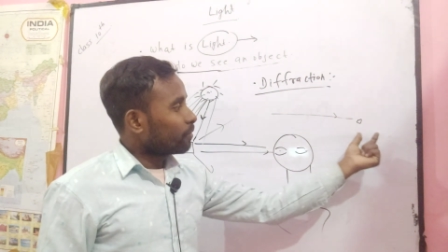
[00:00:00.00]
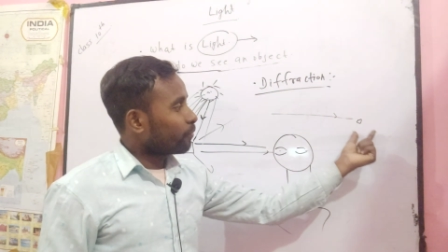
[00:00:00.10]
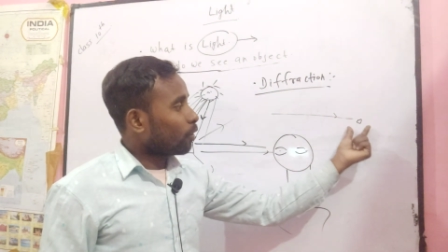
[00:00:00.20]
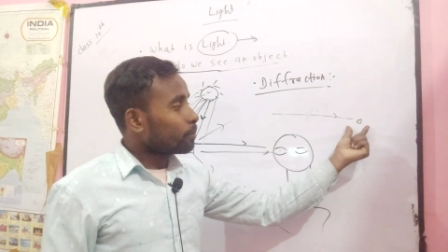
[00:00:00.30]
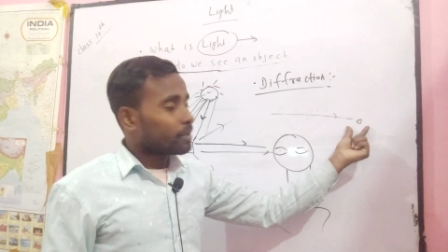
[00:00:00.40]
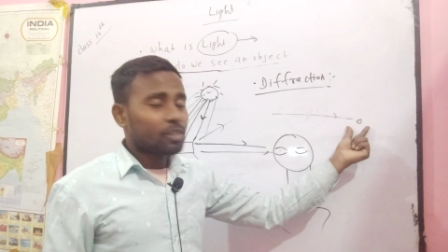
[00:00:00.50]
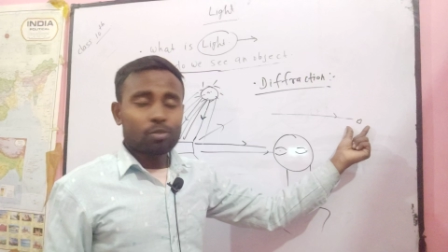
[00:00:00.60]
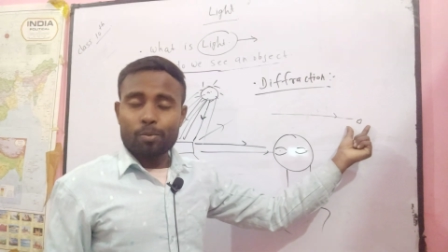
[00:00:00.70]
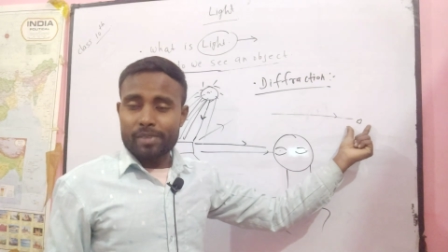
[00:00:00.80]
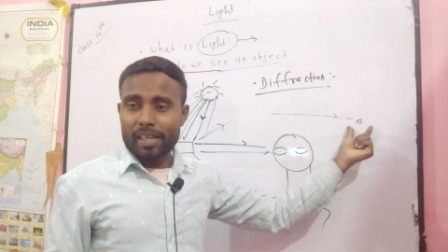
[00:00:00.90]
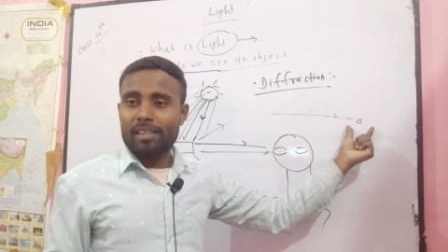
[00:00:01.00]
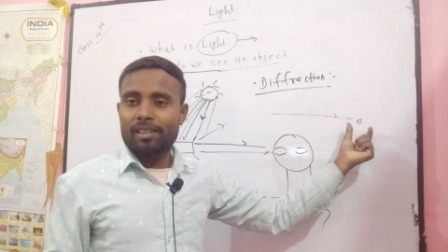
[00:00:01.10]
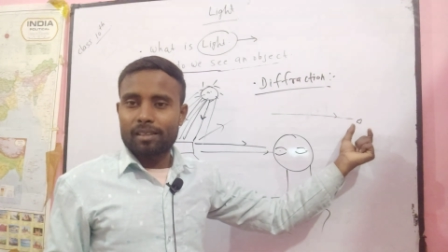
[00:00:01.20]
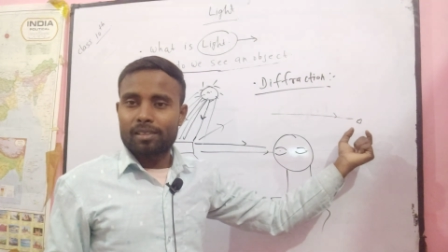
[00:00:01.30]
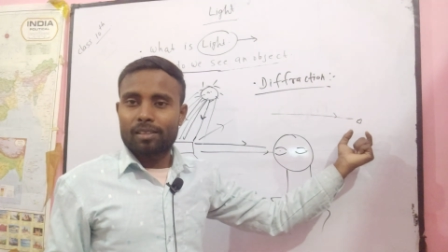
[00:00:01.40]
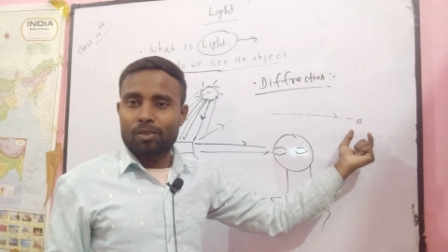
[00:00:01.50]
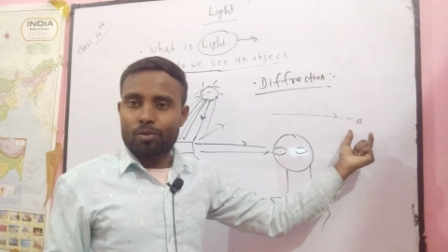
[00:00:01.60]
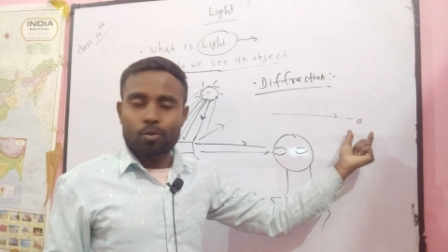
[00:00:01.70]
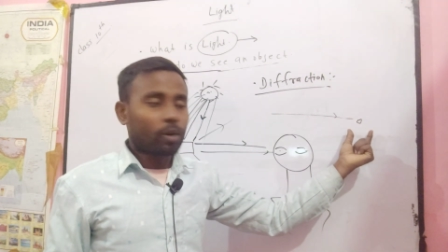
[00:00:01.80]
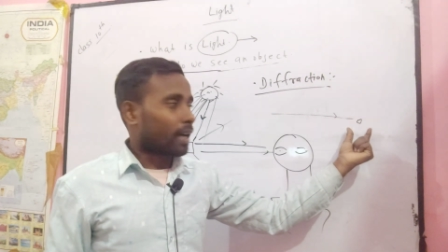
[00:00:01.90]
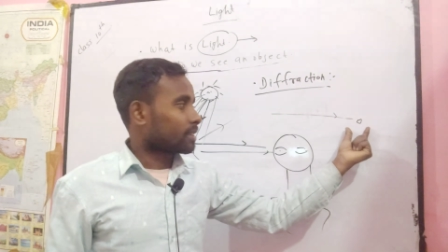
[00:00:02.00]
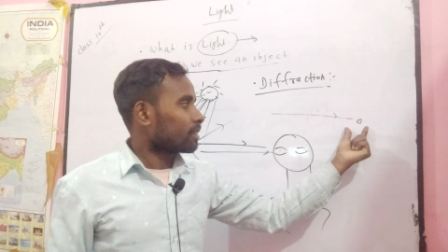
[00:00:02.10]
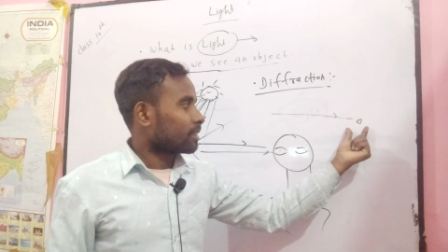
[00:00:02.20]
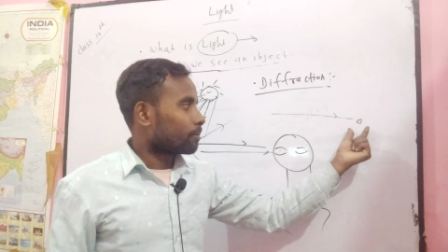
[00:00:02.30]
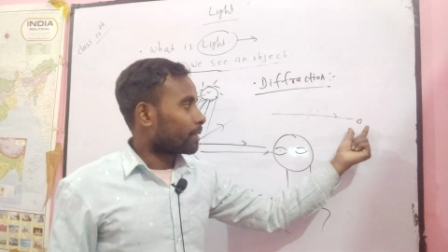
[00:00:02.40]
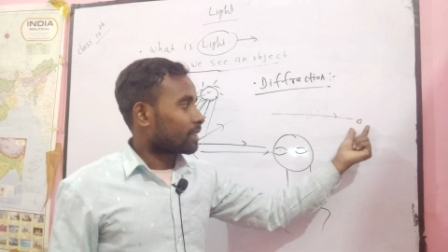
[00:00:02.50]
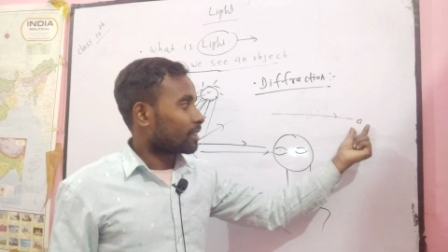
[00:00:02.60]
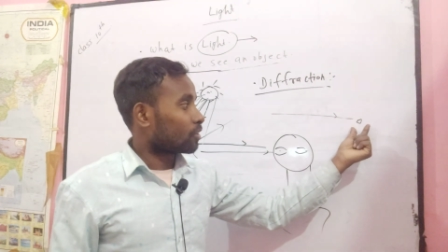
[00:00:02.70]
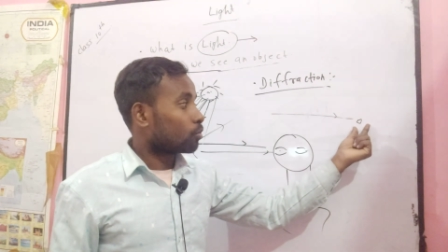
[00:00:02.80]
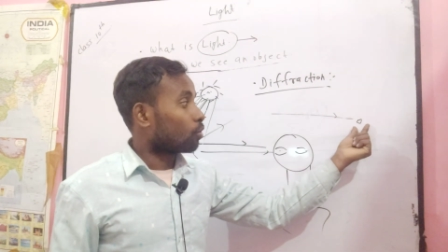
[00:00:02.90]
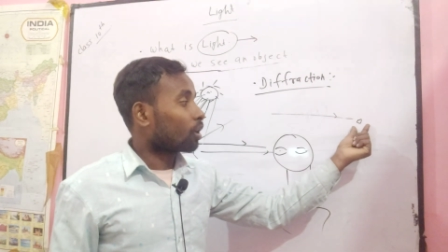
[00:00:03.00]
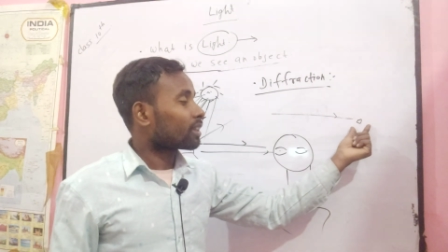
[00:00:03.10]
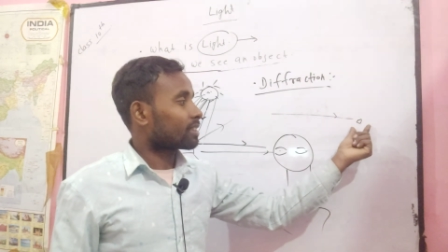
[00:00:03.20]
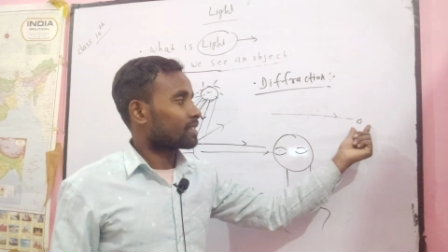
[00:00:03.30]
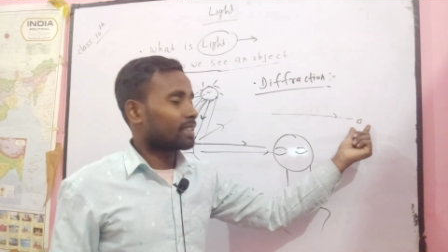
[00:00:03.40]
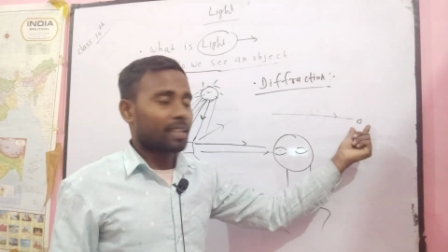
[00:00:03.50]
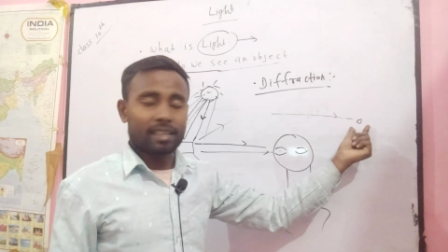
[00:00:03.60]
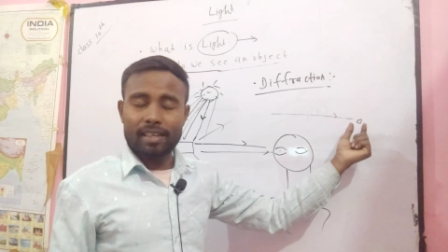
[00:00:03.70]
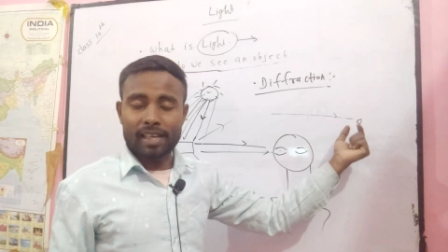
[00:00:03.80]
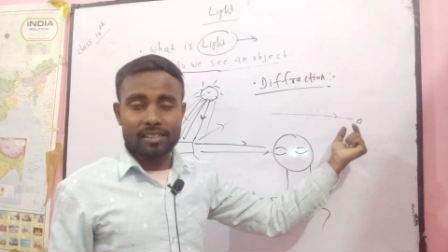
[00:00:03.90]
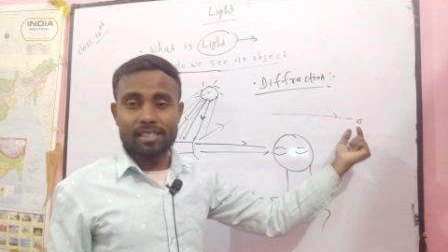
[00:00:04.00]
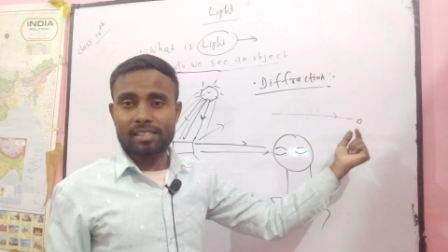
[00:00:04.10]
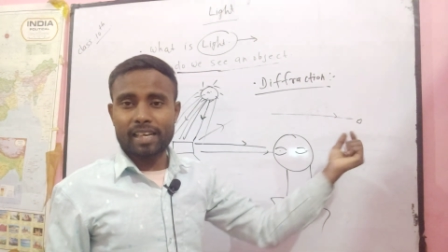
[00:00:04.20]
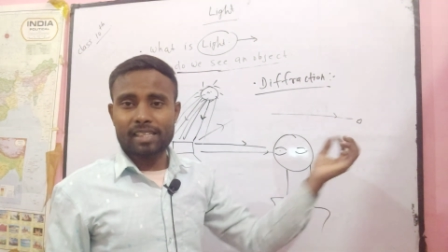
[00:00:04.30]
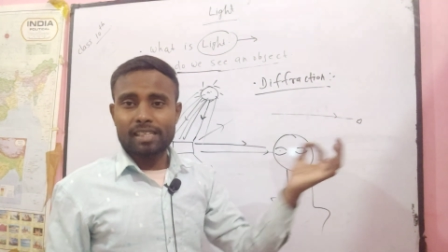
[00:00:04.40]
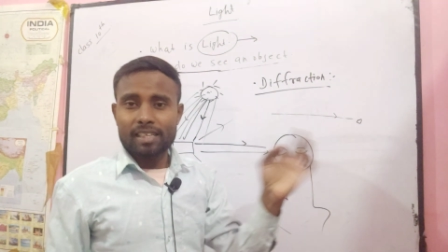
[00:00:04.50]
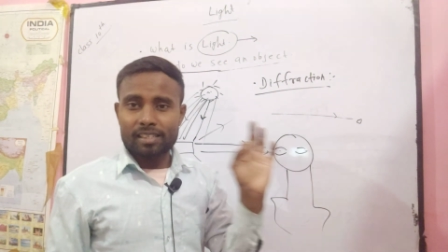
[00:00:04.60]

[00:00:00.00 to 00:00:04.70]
formed this object too large, but you don't consider it as this size,